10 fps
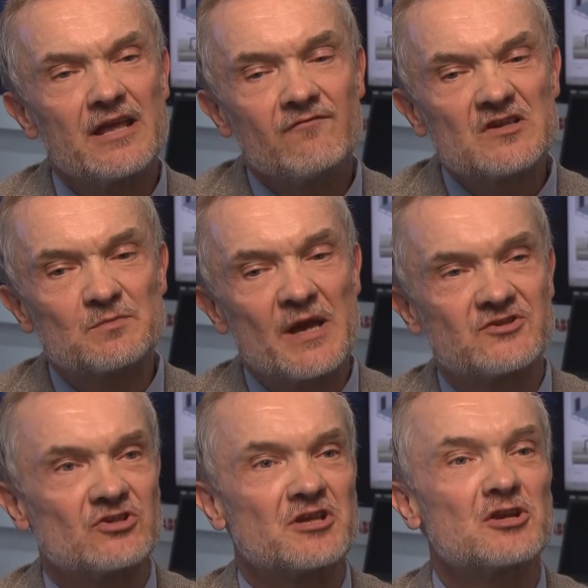E V
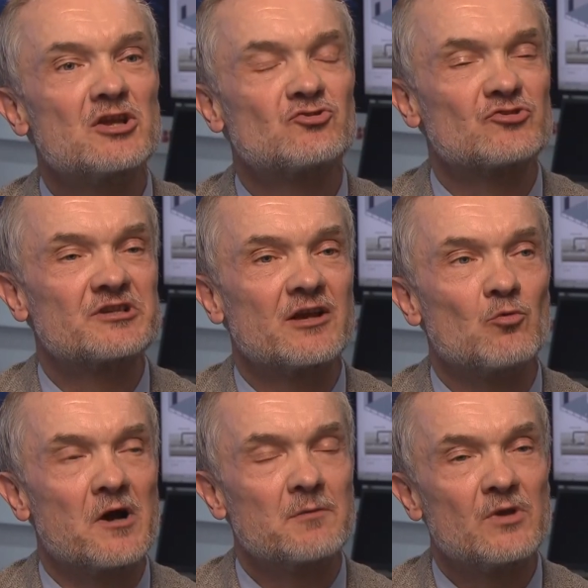space is an interesting
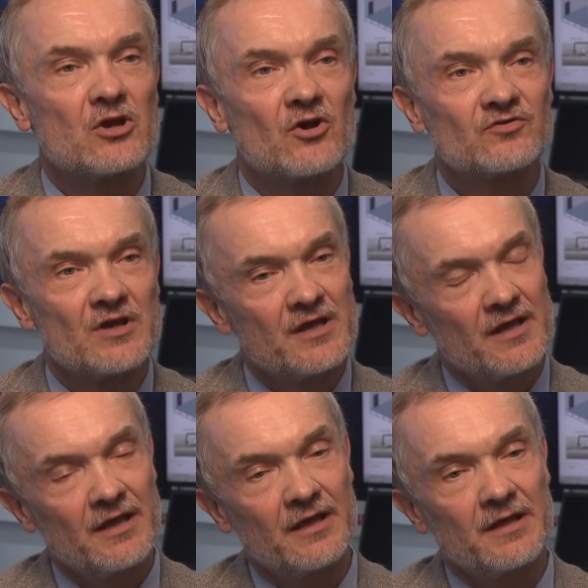one because
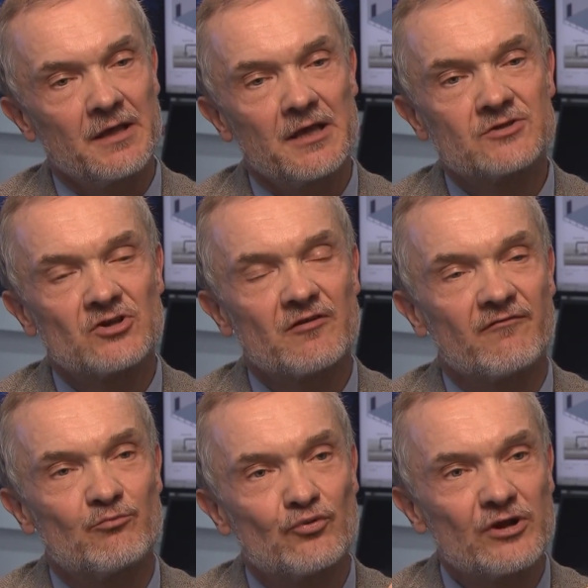uh, it sort
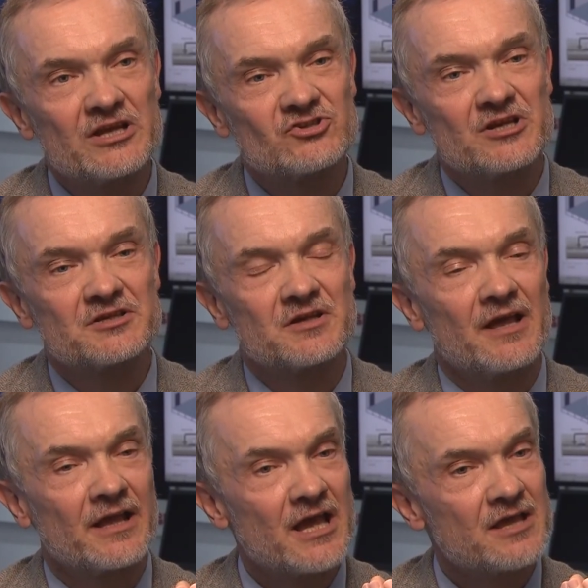of bridges,
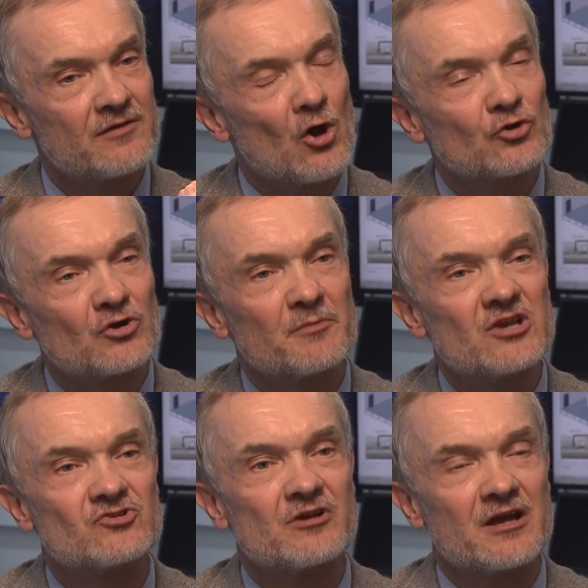again, the
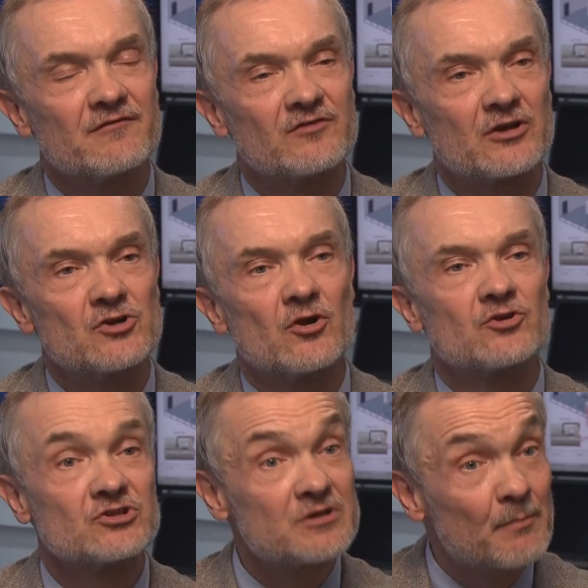automation kind of
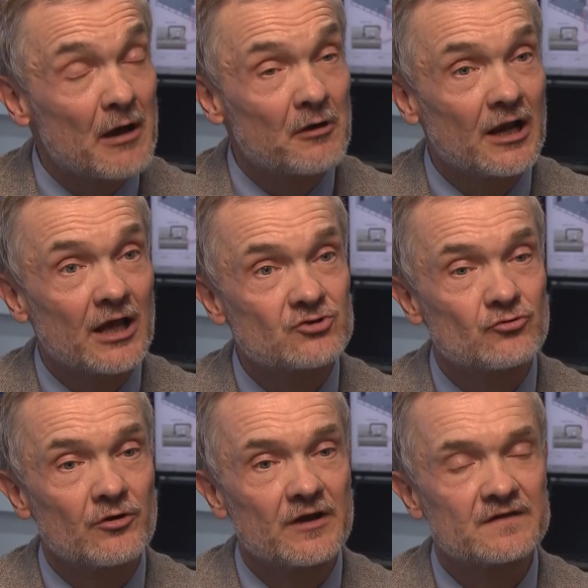technologies, the power
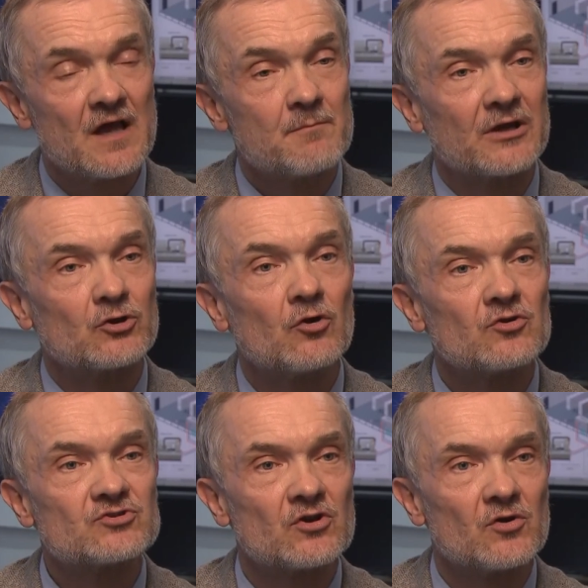electronics, but
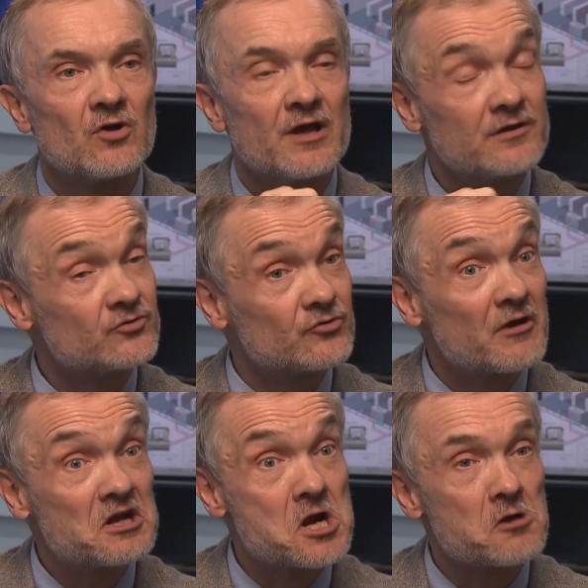also
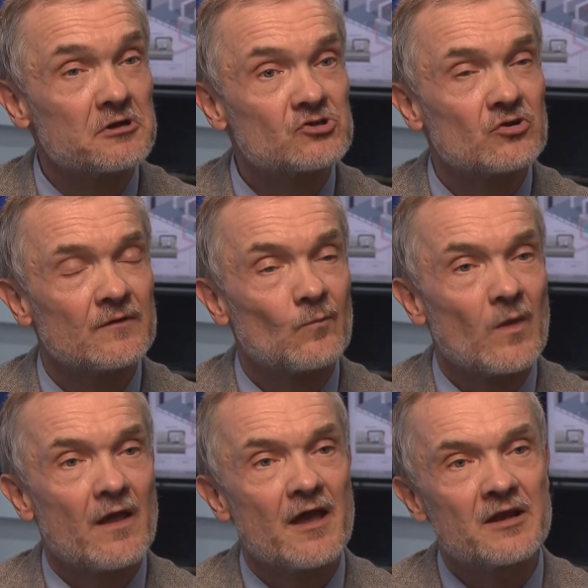direct current.
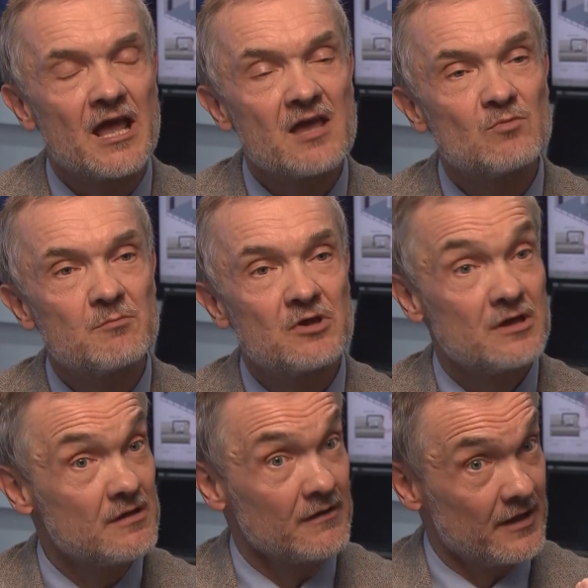And A B
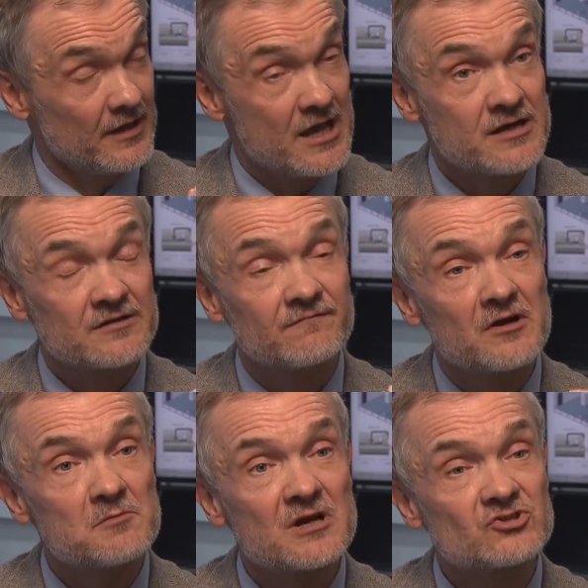B, again, is
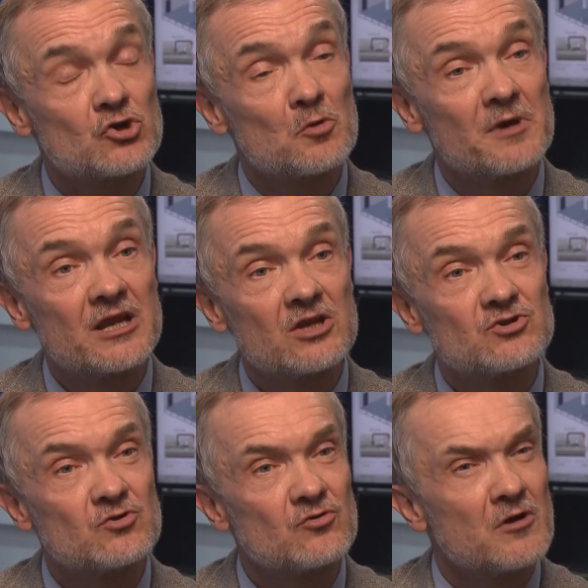very much committed
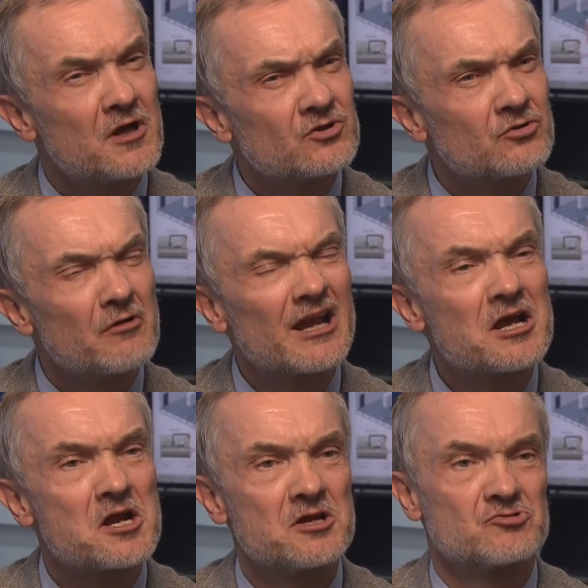to direct
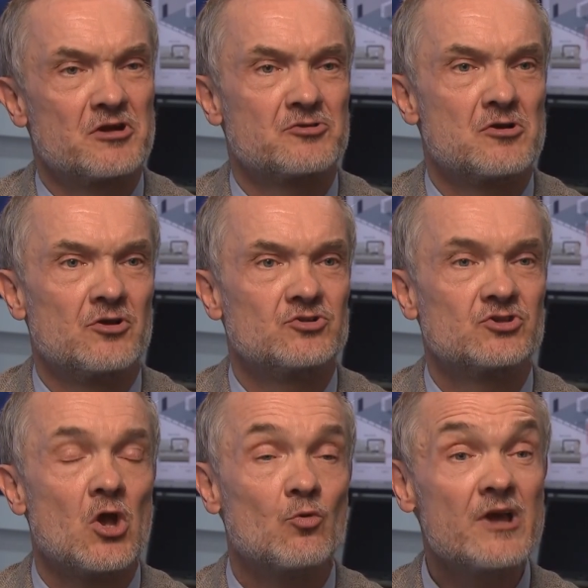current technologies.
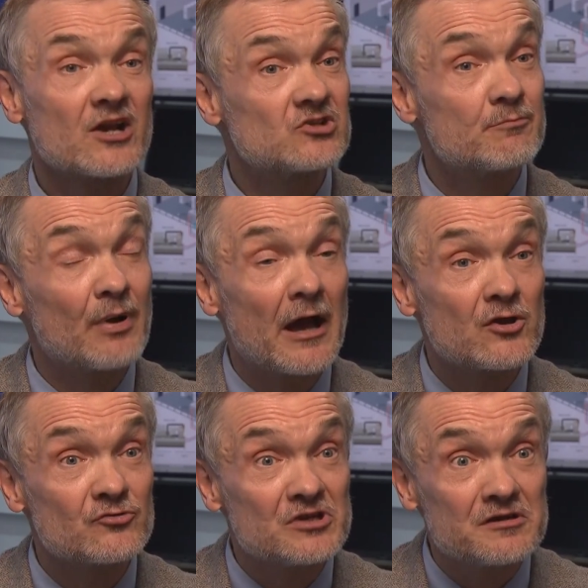We actually
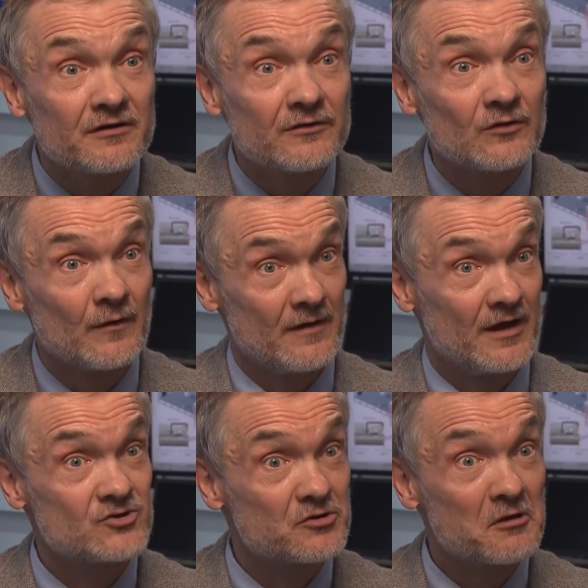pioneered
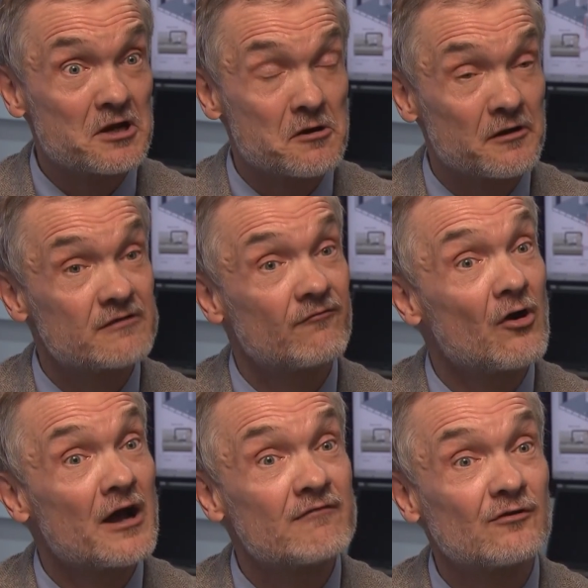a direct current for
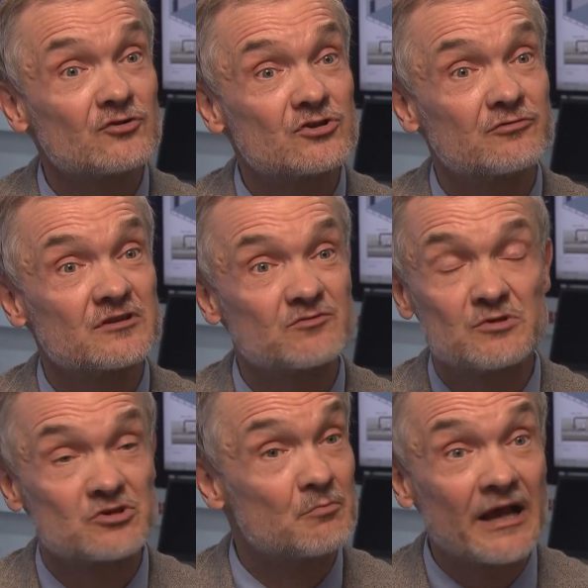high voltage
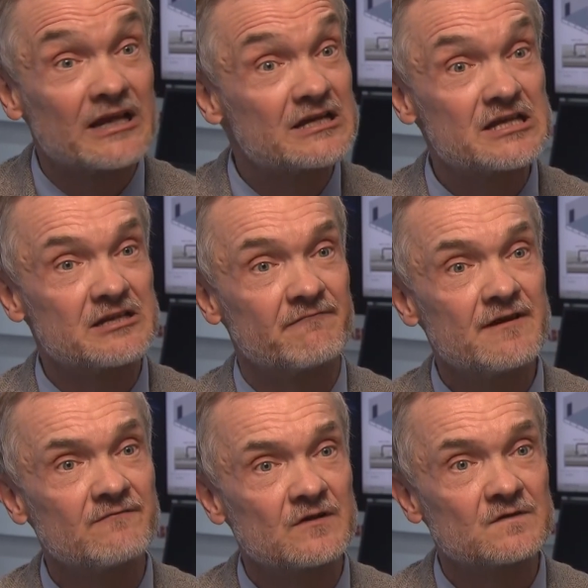transmission back in the nineteen
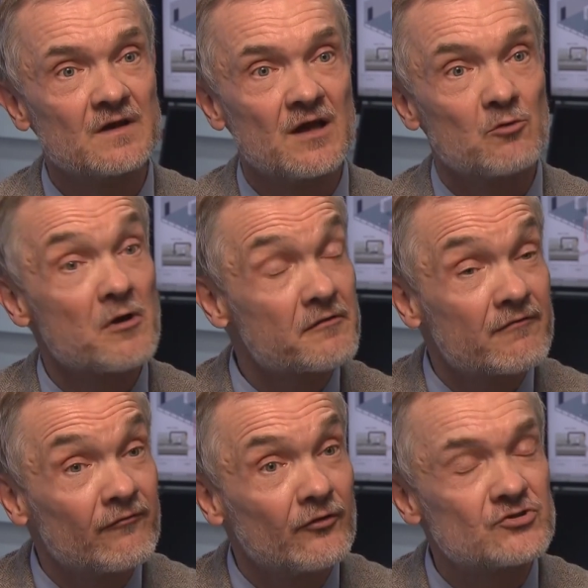fifties. We are the
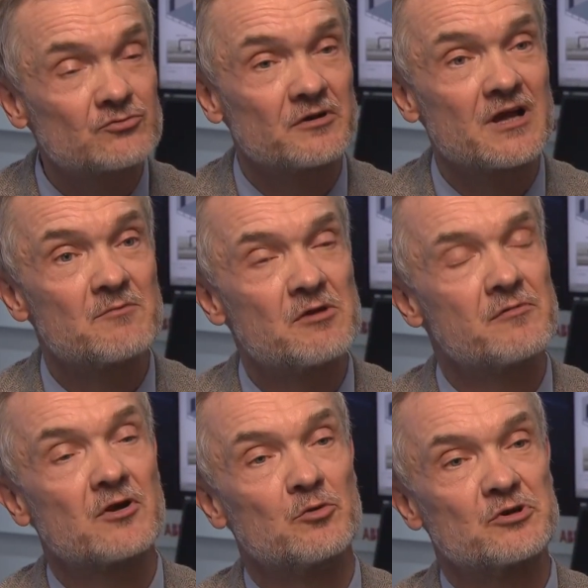first one coming
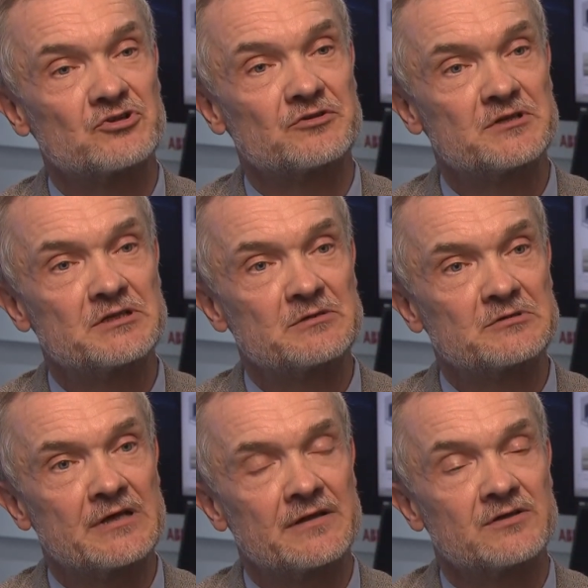with commercial systems
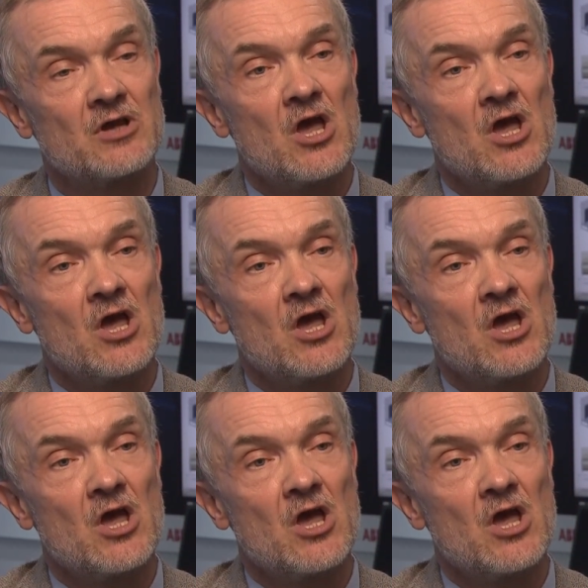like this.